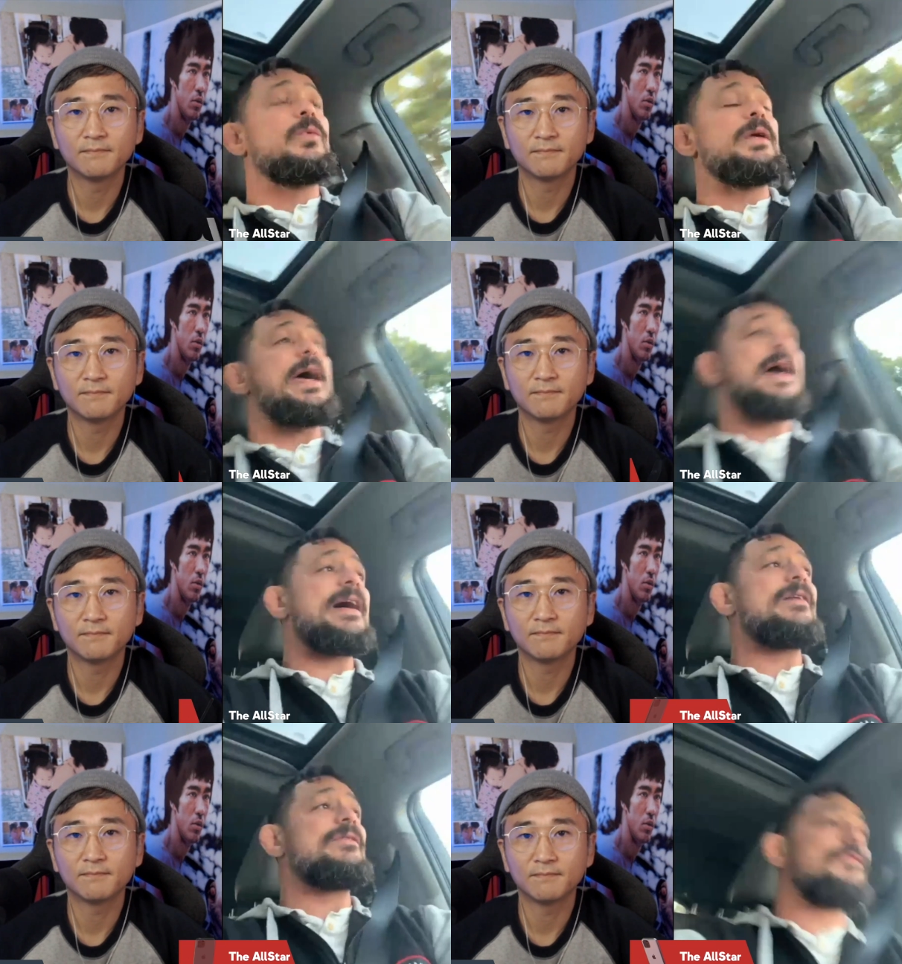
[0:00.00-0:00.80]
Speaker 1: We
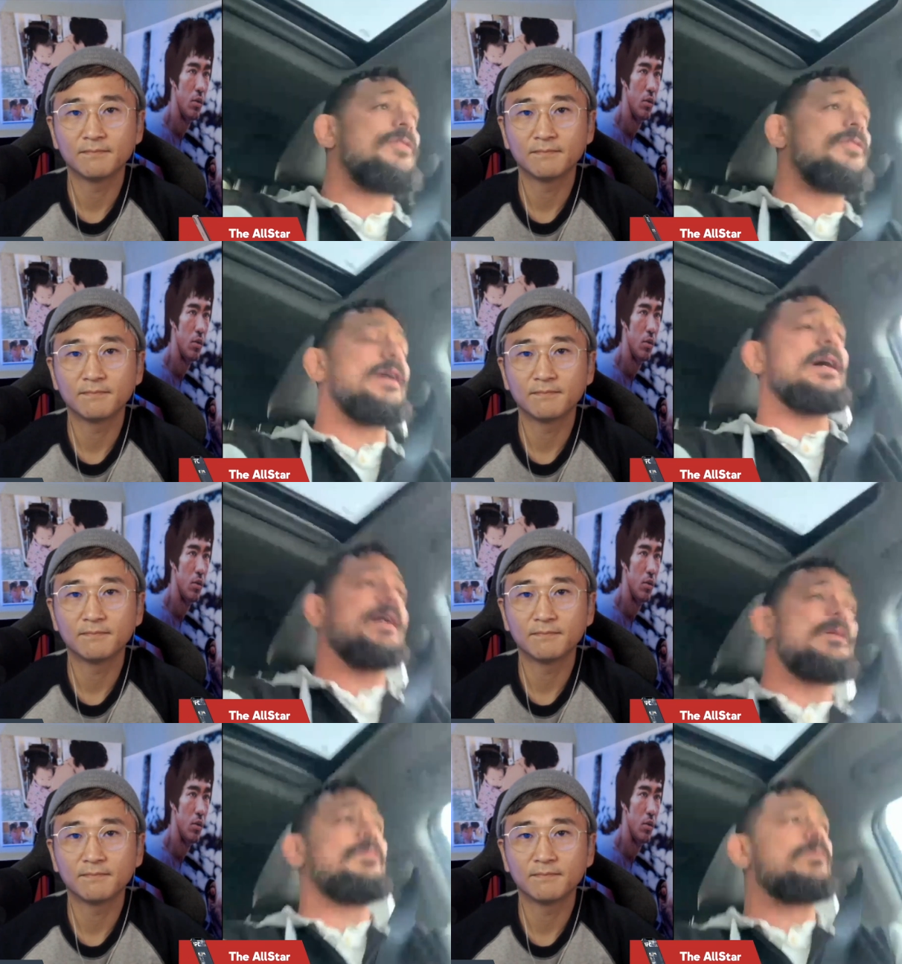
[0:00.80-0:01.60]
have
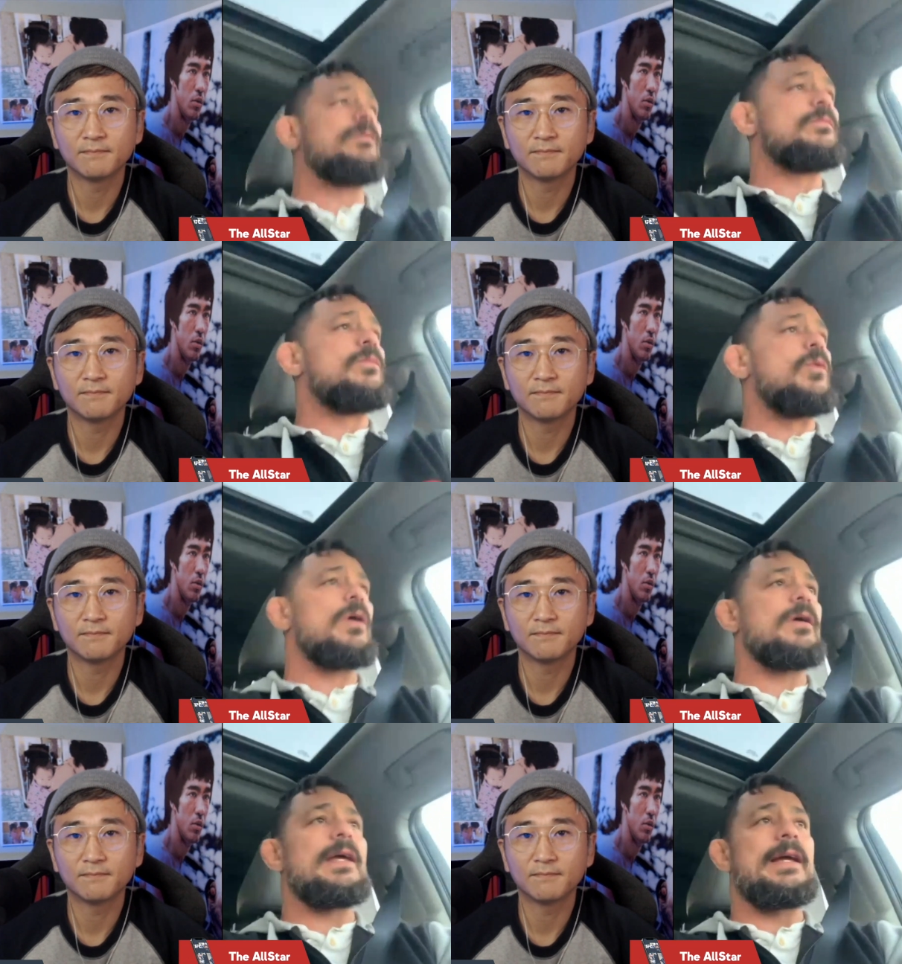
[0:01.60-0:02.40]
um,
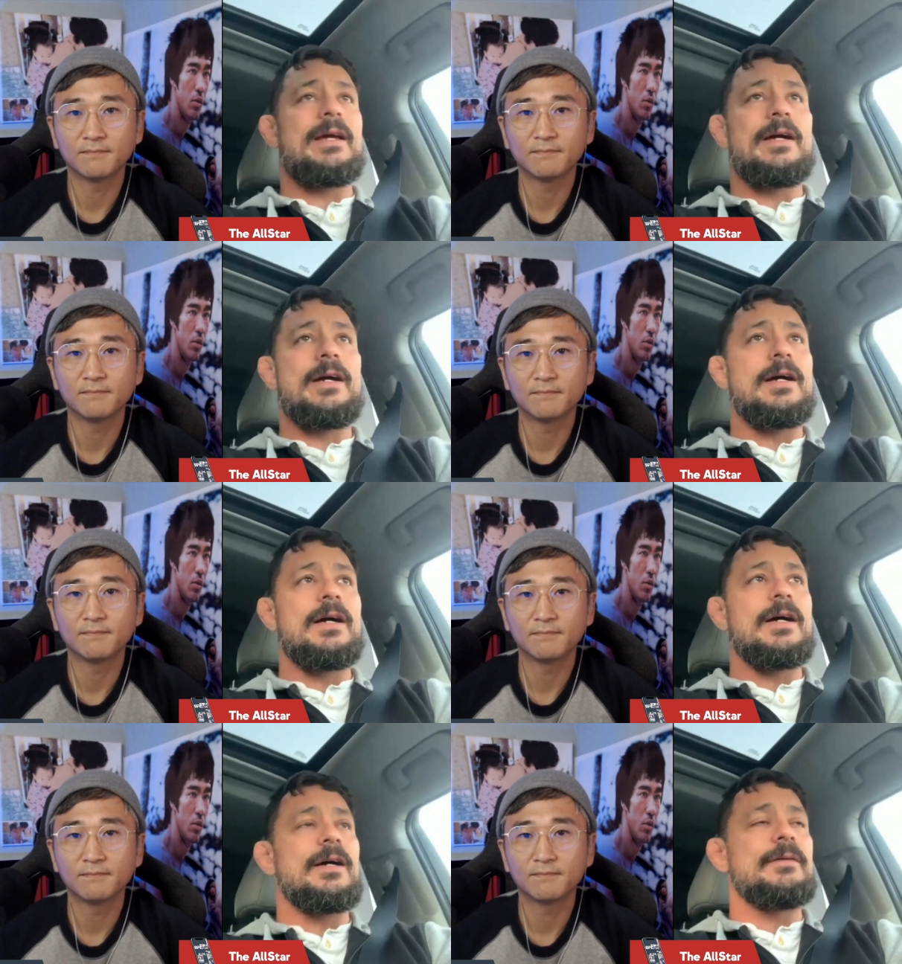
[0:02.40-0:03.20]
more like uh,
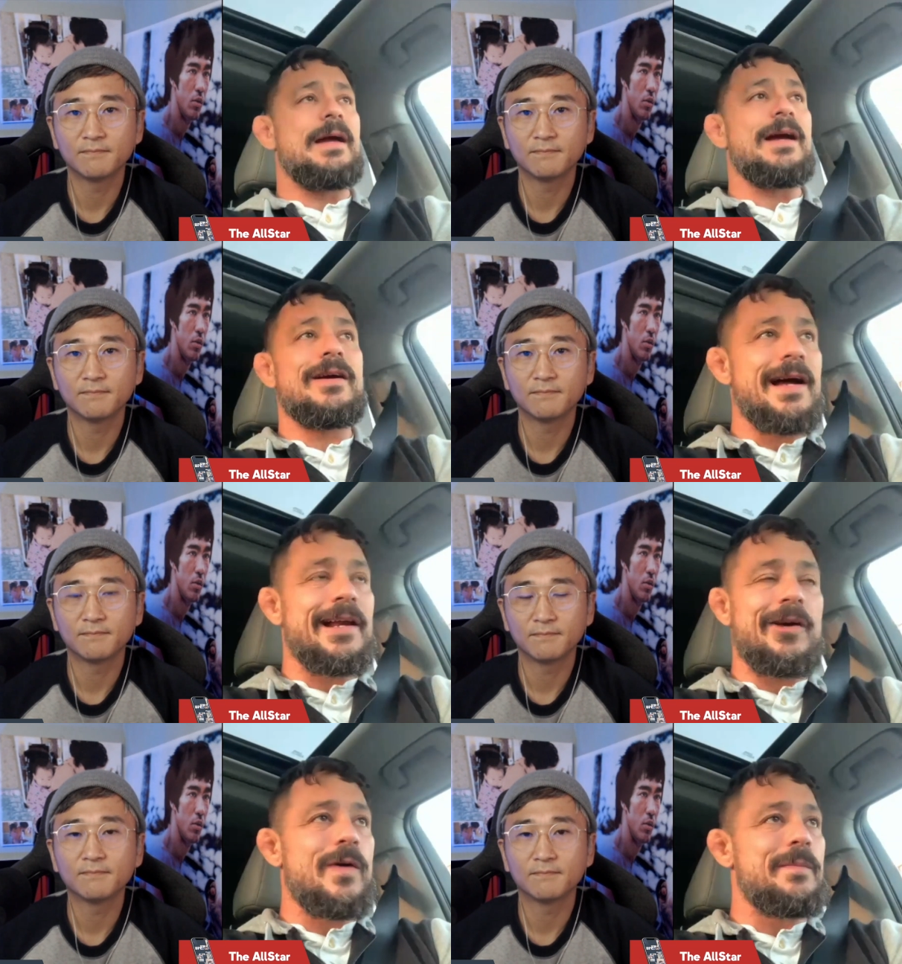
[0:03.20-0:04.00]
uh
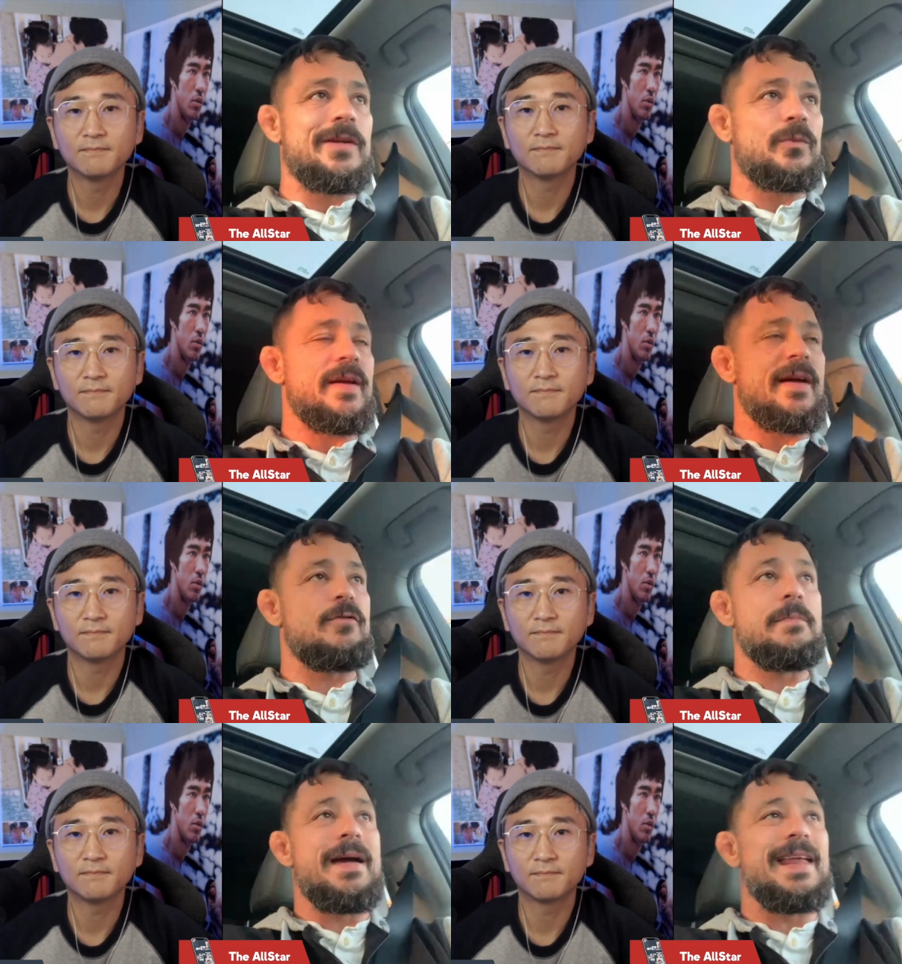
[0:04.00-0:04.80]
aerodyne equipment. We
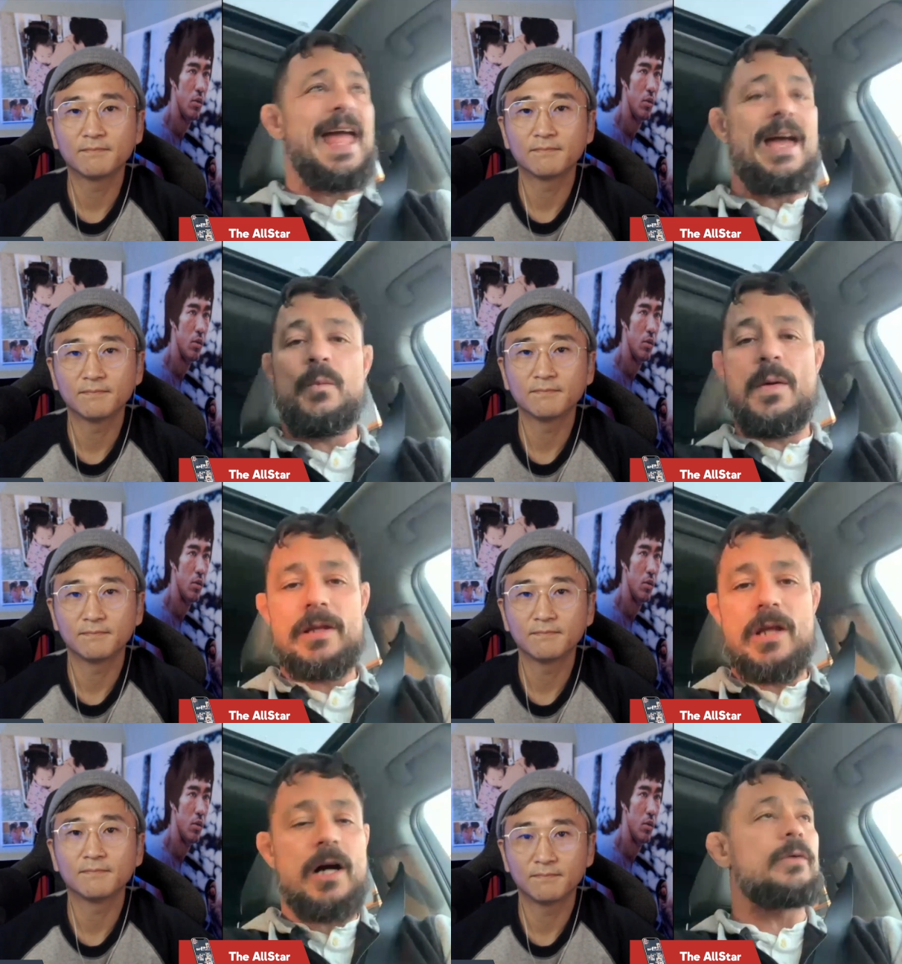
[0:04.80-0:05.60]
have a men and
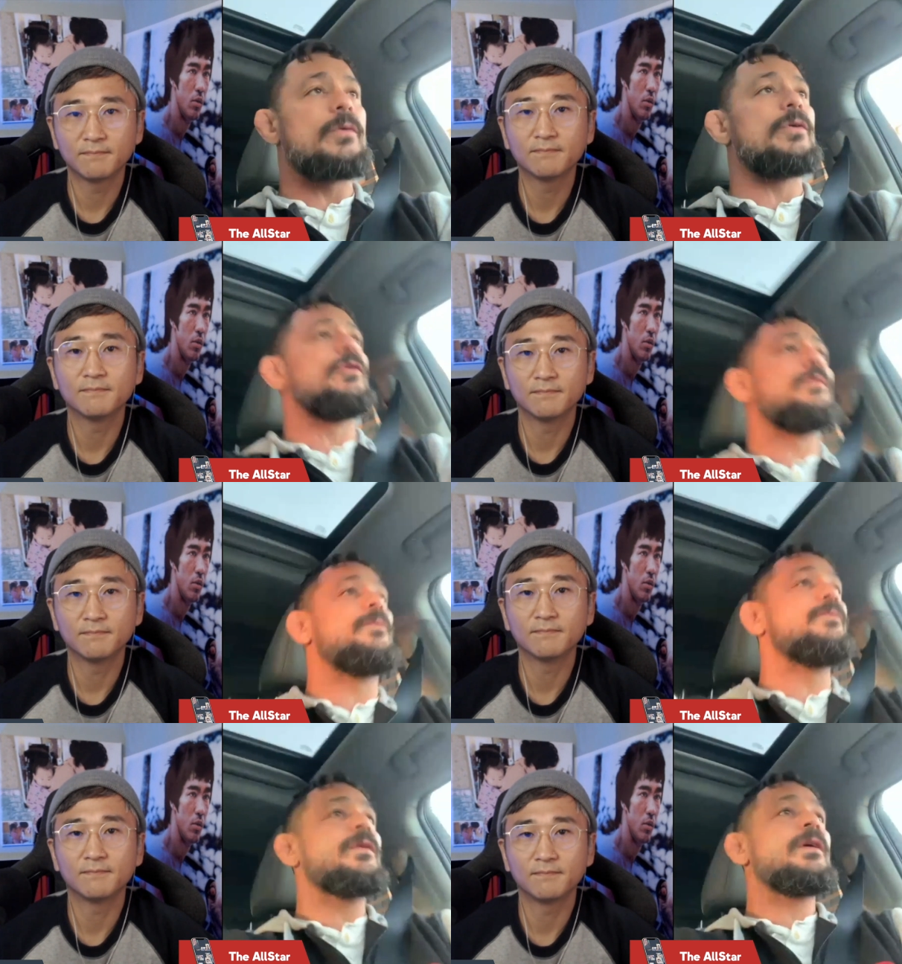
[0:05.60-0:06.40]
women locker room.